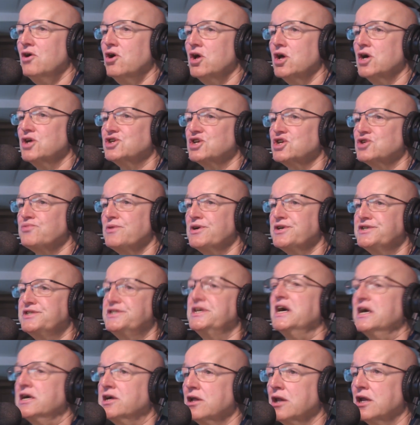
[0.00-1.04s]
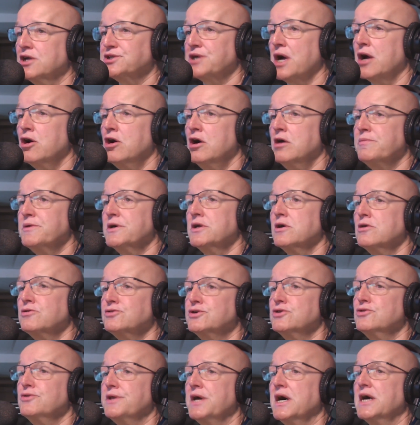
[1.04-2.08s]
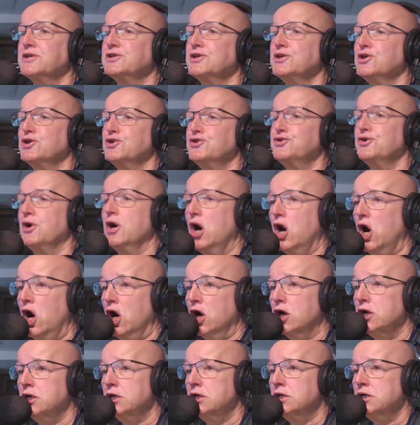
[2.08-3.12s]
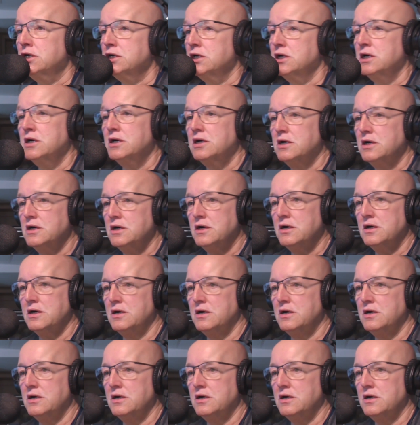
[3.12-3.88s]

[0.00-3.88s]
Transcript: Well, oh, this is ridiculous. I hope you don't do that to the dog. he